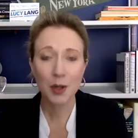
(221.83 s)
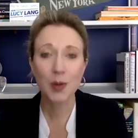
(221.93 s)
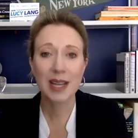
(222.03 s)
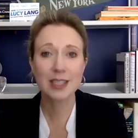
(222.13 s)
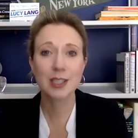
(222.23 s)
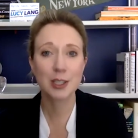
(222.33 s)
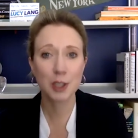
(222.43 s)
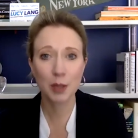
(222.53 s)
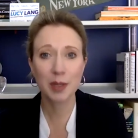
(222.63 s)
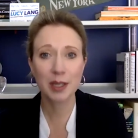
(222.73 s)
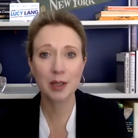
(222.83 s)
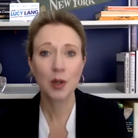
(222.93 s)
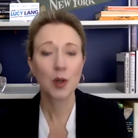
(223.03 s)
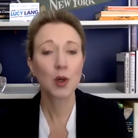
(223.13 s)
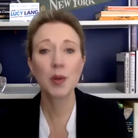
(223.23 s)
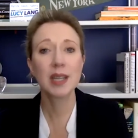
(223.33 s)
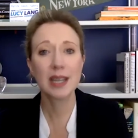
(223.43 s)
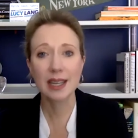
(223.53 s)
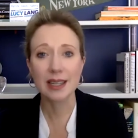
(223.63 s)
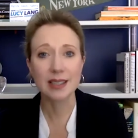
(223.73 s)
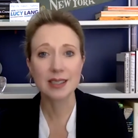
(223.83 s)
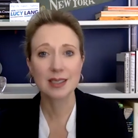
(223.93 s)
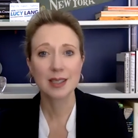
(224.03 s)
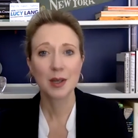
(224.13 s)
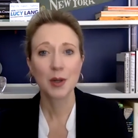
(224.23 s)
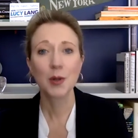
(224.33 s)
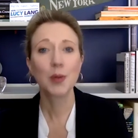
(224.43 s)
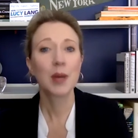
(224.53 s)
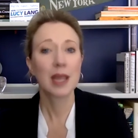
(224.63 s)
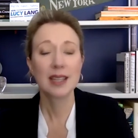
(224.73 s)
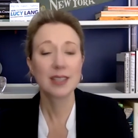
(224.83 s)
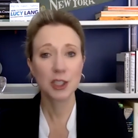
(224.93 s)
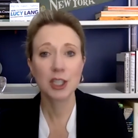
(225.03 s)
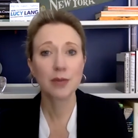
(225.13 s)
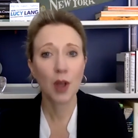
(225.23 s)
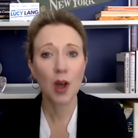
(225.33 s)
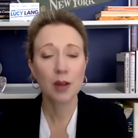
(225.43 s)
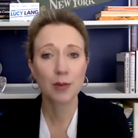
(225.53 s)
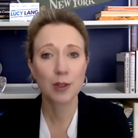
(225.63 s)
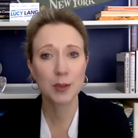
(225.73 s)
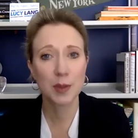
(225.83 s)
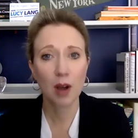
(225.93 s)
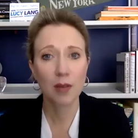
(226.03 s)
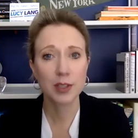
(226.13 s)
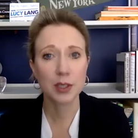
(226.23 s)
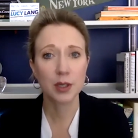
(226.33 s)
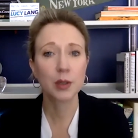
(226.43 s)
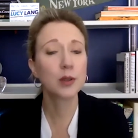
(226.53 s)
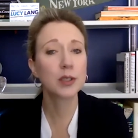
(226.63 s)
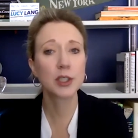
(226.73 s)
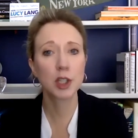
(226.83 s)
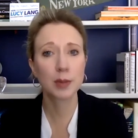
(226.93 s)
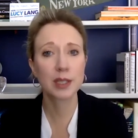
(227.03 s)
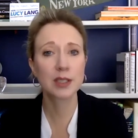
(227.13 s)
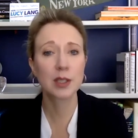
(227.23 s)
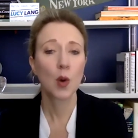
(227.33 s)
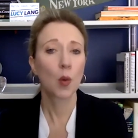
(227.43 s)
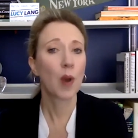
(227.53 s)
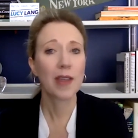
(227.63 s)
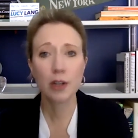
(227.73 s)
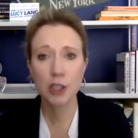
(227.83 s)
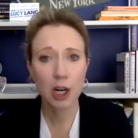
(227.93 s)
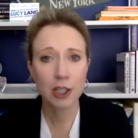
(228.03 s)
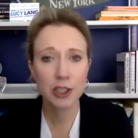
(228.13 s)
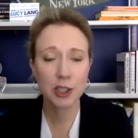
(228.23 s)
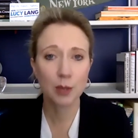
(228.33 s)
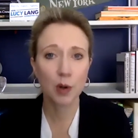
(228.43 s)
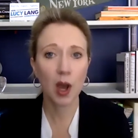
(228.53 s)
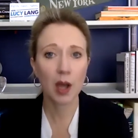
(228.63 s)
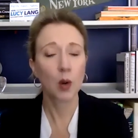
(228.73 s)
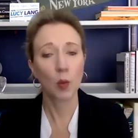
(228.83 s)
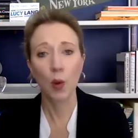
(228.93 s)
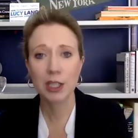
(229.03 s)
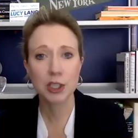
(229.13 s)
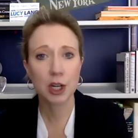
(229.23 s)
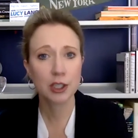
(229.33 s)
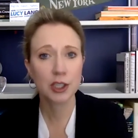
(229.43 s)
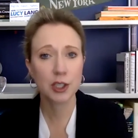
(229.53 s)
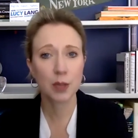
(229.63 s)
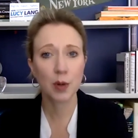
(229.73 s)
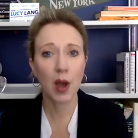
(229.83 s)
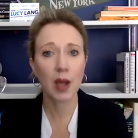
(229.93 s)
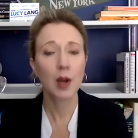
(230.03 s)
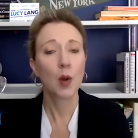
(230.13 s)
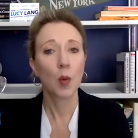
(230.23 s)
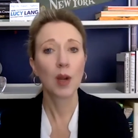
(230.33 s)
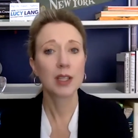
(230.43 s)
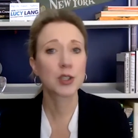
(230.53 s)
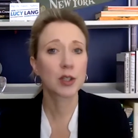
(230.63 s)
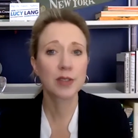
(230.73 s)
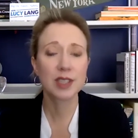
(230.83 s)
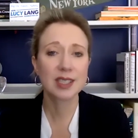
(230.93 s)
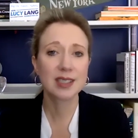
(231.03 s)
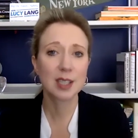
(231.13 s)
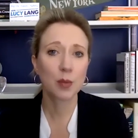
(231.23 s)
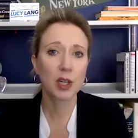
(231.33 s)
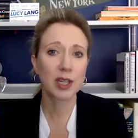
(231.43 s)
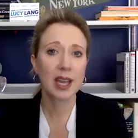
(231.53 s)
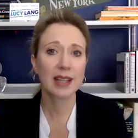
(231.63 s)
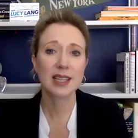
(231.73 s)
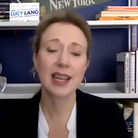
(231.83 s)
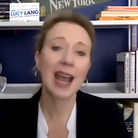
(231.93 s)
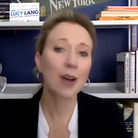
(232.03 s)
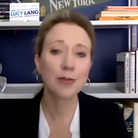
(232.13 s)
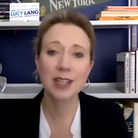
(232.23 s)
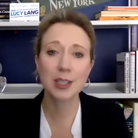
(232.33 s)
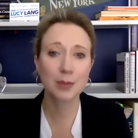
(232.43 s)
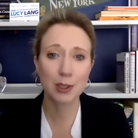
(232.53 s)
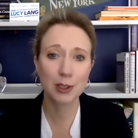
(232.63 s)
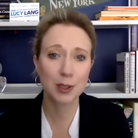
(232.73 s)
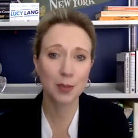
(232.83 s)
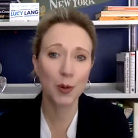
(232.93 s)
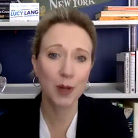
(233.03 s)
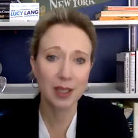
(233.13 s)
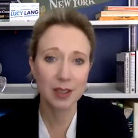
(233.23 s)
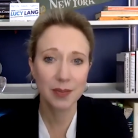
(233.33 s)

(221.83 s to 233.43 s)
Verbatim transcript: who get to determine who it is, who is the chief law enforcement officer, who determines whether charges are brought, what services someone gets, and how victims are supported.